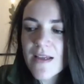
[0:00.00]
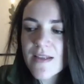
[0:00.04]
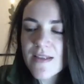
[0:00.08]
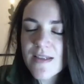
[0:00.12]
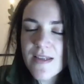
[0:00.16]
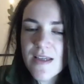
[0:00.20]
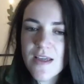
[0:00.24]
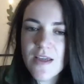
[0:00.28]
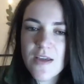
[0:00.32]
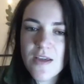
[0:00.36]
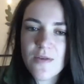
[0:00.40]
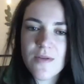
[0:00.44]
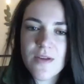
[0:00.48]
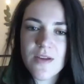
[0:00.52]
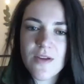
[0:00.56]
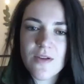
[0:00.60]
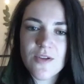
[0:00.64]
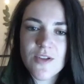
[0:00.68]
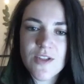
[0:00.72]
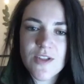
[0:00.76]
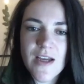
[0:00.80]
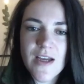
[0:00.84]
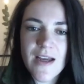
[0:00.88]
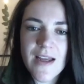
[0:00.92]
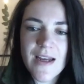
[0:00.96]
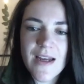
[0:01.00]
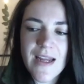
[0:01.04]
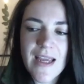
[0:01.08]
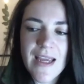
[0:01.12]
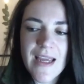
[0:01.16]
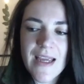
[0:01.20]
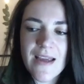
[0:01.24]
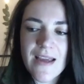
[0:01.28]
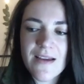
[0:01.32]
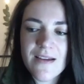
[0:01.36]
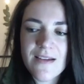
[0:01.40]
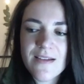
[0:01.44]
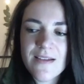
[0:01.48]
see you in your
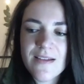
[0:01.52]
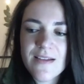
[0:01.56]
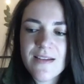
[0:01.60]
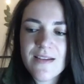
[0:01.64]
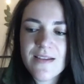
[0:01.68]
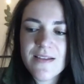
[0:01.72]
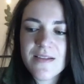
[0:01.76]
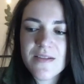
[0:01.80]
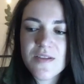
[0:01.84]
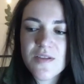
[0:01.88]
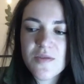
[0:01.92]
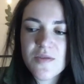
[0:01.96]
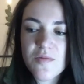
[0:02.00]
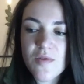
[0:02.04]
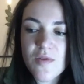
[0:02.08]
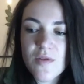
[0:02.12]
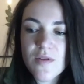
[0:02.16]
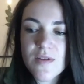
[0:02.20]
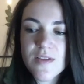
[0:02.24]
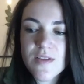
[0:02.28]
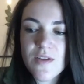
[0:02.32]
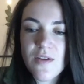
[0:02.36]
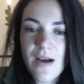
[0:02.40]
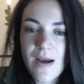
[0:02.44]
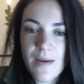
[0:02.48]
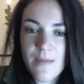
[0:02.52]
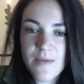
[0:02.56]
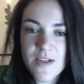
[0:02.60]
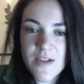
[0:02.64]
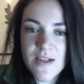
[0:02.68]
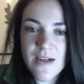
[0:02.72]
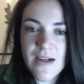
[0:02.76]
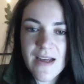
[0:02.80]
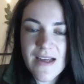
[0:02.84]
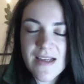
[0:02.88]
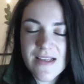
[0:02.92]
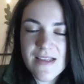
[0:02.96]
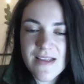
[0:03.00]
journey towards your
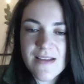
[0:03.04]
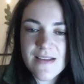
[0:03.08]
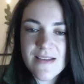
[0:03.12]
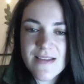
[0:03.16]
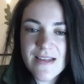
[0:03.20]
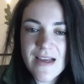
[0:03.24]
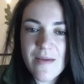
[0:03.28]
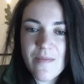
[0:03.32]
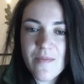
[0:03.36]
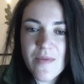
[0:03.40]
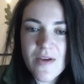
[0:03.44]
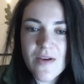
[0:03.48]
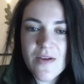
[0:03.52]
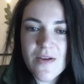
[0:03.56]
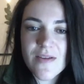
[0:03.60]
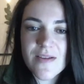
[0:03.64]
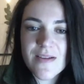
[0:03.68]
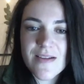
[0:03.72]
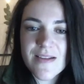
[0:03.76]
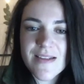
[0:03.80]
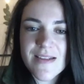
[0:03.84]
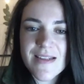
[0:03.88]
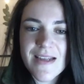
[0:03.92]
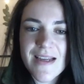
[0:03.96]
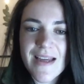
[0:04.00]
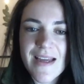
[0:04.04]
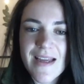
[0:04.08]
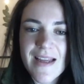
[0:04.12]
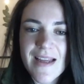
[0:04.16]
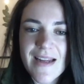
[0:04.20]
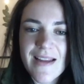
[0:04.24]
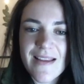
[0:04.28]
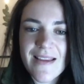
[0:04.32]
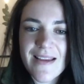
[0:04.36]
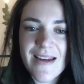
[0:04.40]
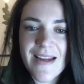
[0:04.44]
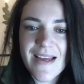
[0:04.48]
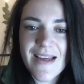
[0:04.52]
amateur license and beyond
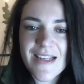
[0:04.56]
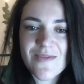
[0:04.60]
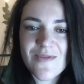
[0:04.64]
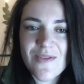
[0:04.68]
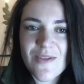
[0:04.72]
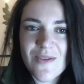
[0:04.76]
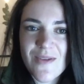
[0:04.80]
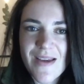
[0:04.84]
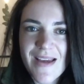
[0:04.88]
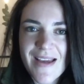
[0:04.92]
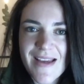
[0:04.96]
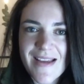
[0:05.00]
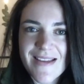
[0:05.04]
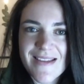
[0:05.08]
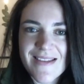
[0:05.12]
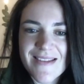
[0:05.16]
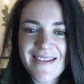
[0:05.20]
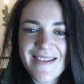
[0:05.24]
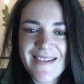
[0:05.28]
in the next few years.